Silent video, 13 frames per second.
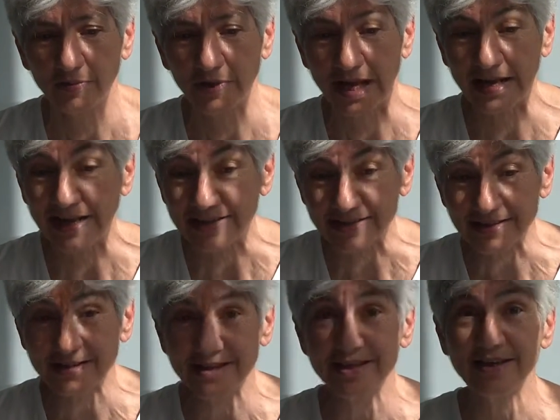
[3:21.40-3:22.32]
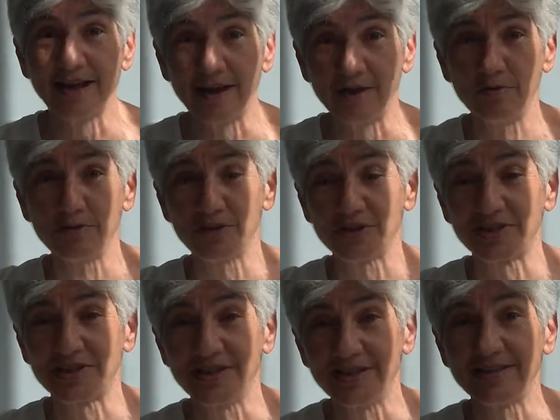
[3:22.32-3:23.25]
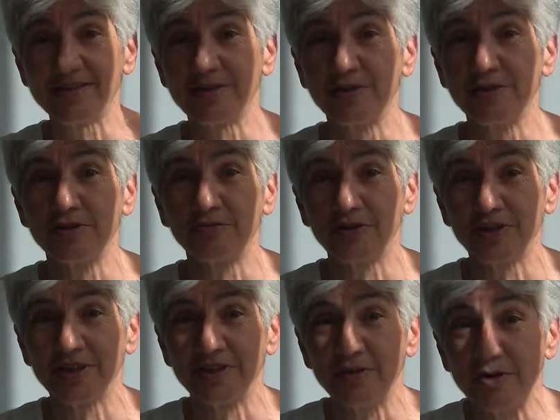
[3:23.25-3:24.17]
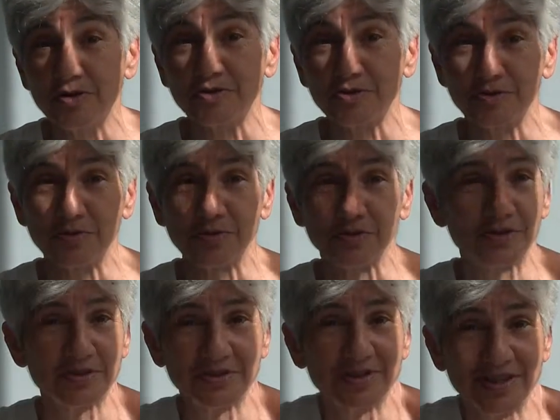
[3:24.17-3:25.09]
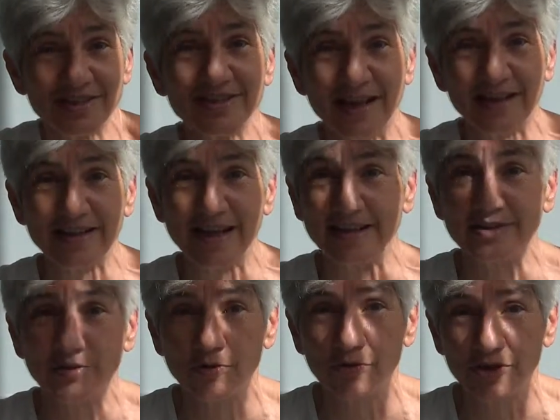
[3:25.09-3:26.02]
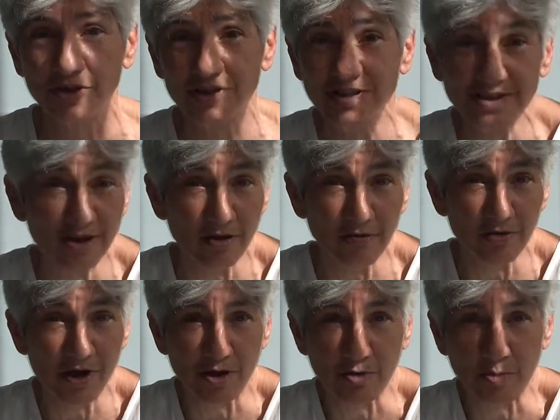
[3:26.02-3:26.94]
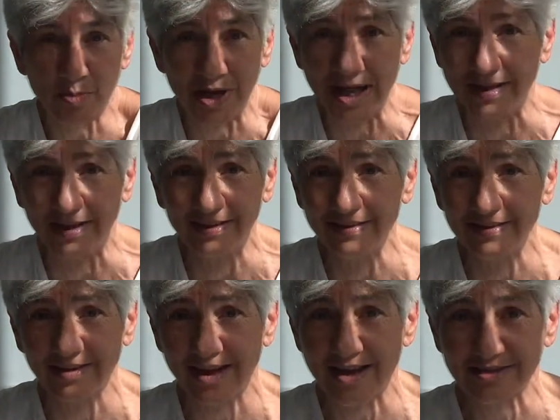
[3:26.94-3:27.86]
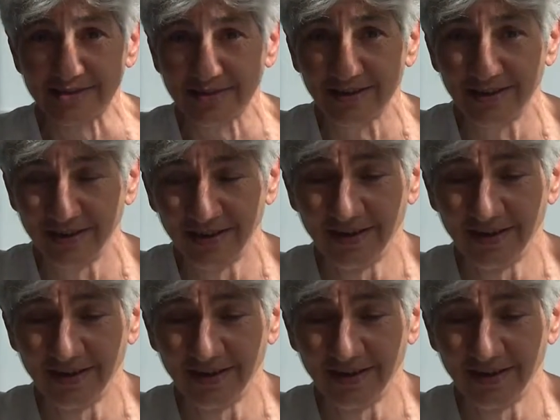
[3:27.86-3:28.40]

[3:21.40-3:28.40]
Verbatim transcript: and I can see how is the interior of the Earth or things like that. So we discover our planet. It has